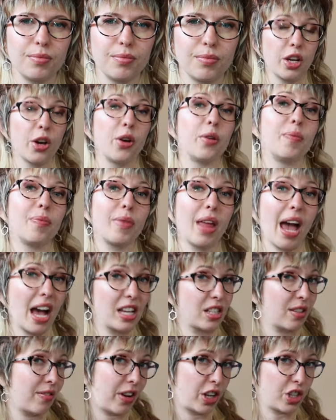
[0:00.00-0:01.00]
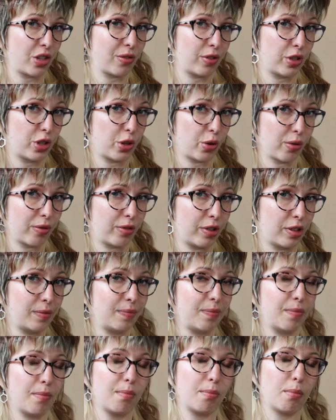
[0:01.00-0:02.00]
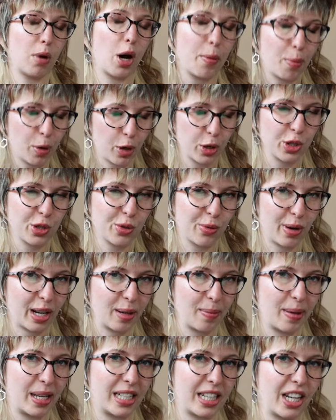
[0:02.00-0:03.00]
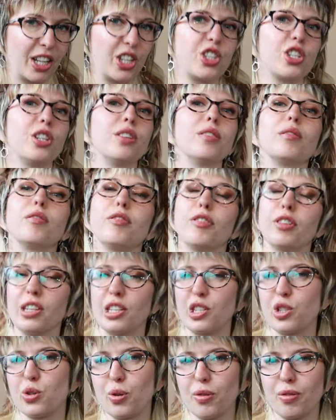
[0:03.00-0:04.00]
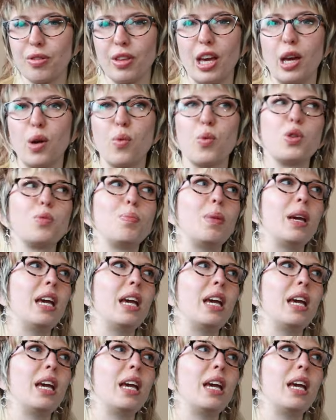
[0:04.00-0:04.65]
So, as a fashion photographer, my personal recommendation for this sort of thing would